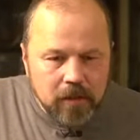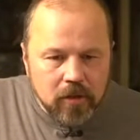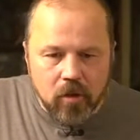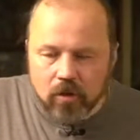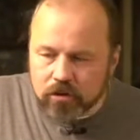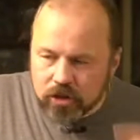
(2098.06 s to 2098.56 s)

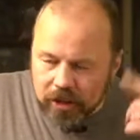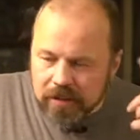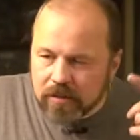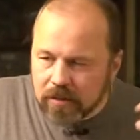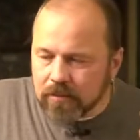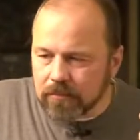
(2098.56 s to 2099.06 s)

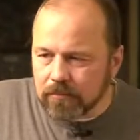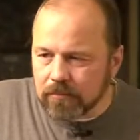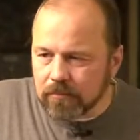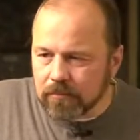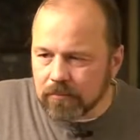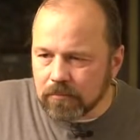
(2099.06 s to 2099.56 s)
conscience,
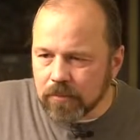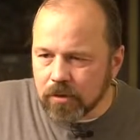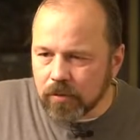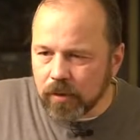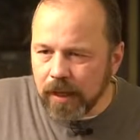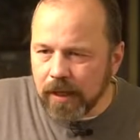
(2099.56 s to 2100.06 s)

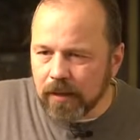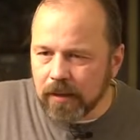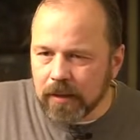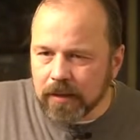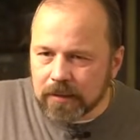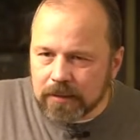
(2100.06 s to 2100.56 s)
so they
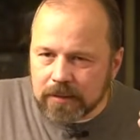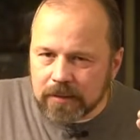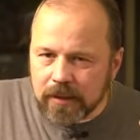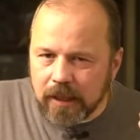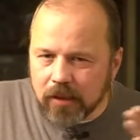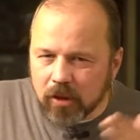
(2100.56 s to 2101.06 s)

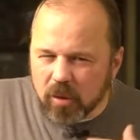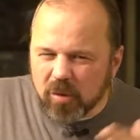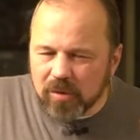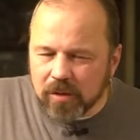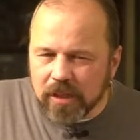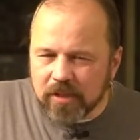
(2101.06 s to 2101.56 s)
they
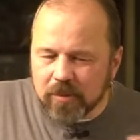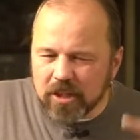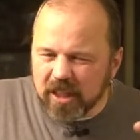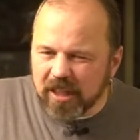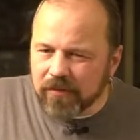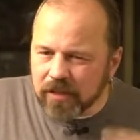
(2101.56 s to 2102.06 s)
know,
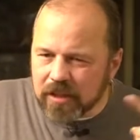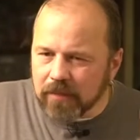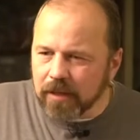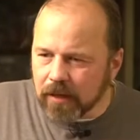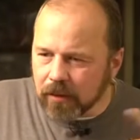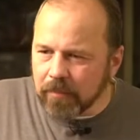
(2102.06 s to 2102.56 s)
especially if it's
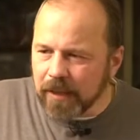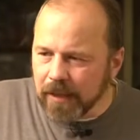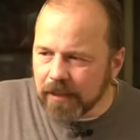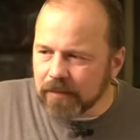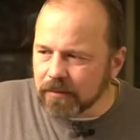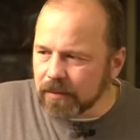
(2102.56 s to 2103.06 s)
something
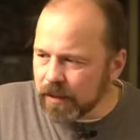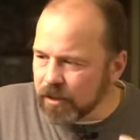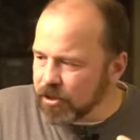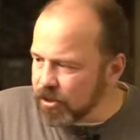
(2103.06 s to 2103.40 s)
repeated, there is a